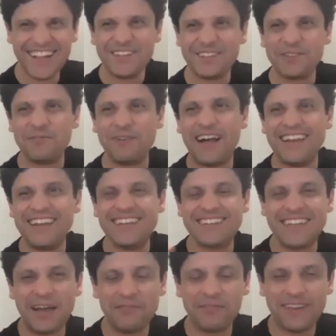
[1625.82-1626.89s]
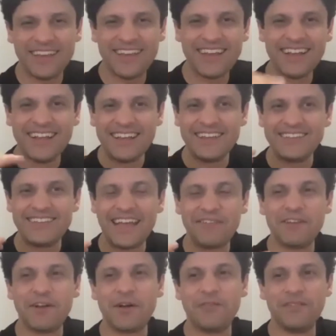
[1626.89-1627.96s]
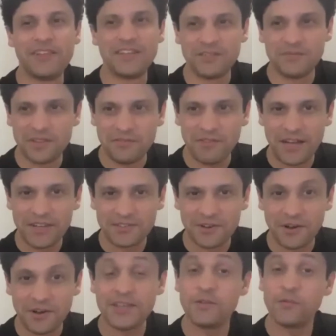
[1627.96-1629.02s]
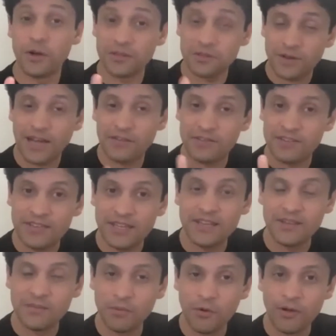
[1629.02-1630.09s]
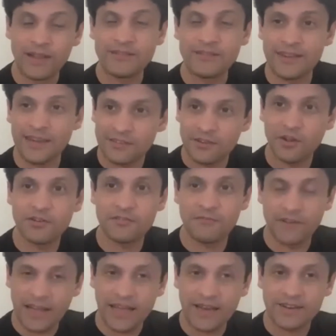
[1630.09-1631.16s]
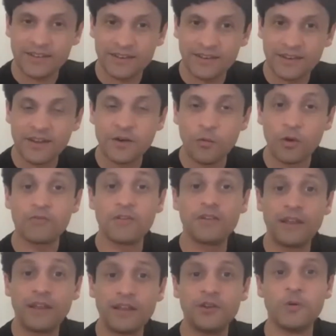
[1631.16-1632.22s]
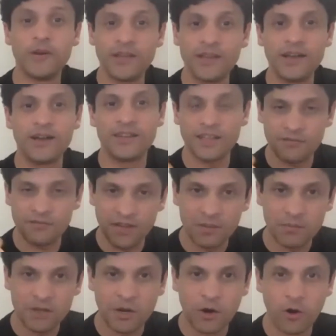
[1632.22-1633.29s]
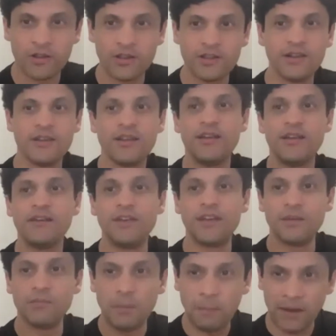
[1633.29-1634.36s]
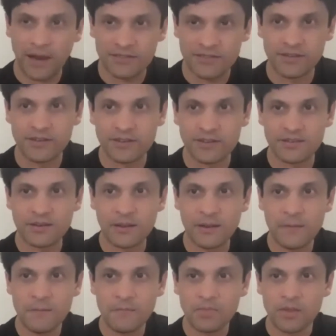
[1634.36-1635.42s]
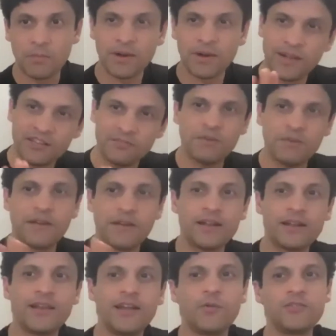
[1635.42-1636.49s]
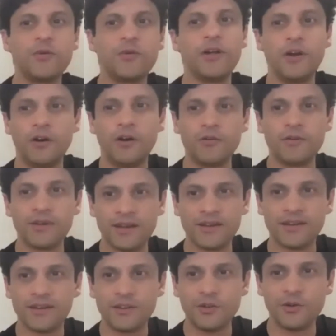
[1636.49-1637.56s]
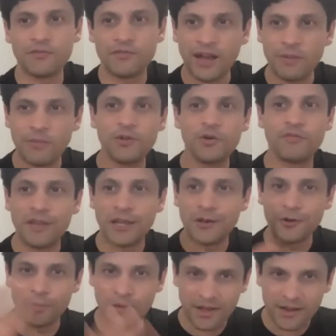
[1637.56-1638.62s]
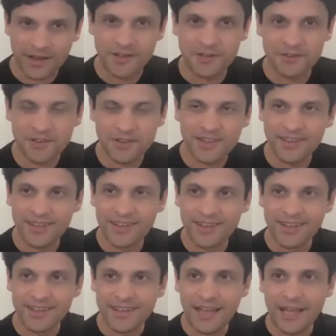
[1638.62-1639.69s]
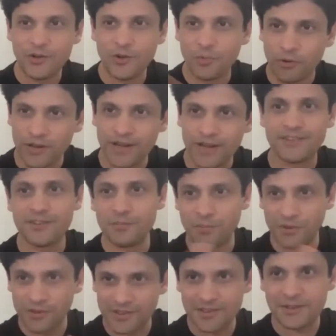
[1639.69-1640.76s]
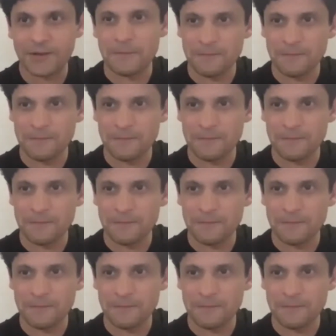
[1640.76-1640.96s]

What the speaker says: So while he's having conversation with the Viceroy, he wants to have his tea in the bowl and say, let's not forget what we're really doing here. Yes, we can be cordial, we can be pleasant, but let's be very clear what's going on over here. You have come and you have taken over our country and you're putting us in prison,